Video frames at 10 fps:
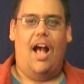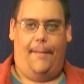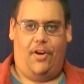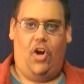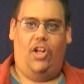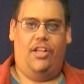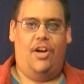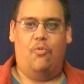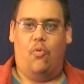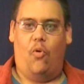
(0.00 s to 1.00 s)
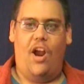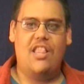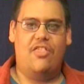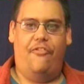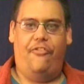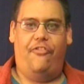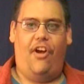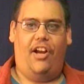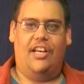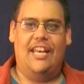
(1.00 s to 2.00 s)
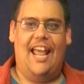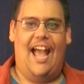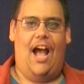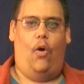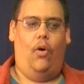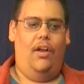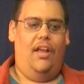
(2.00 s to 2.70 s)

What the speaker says: I'm calling it right the fuck now,